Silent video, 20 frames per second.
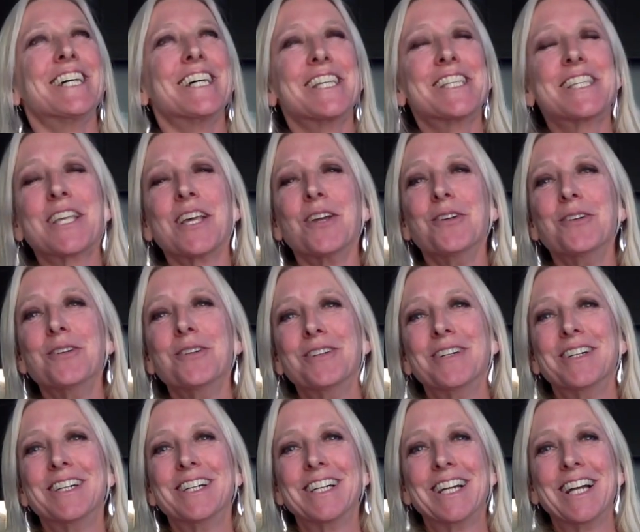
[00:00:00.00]
So
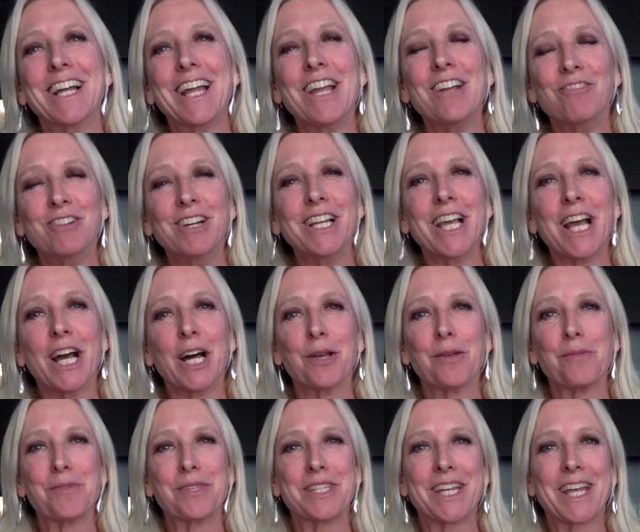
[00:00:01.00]
it really
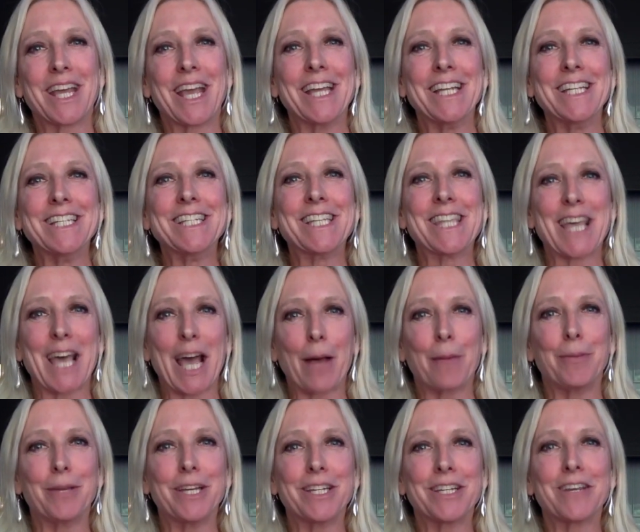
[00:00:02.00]
helps to get into the
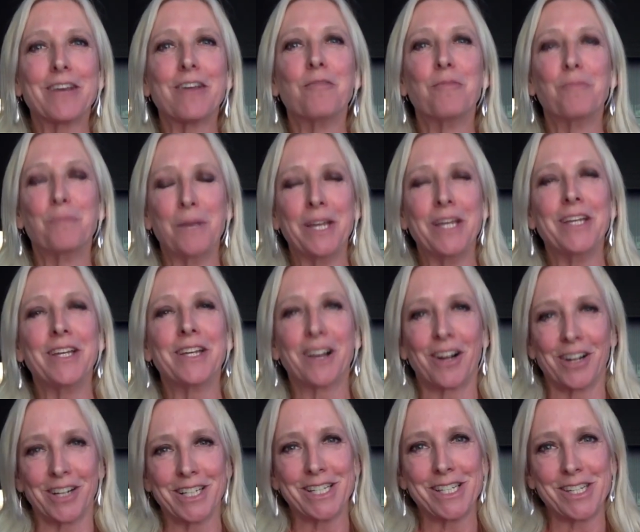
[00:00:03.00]
habit of being
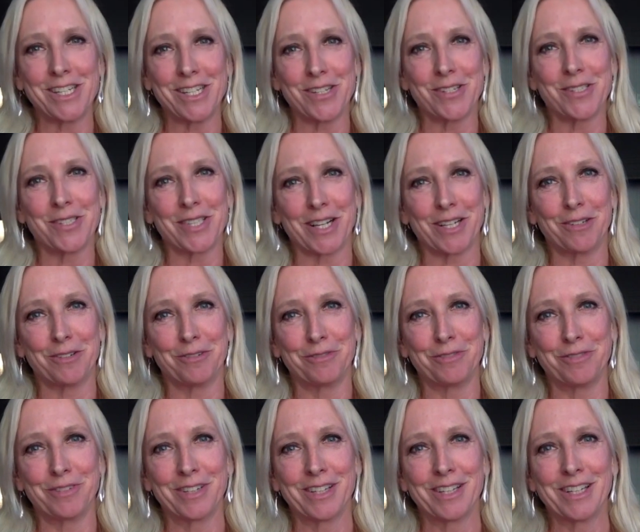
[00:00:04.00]
kind to yourself.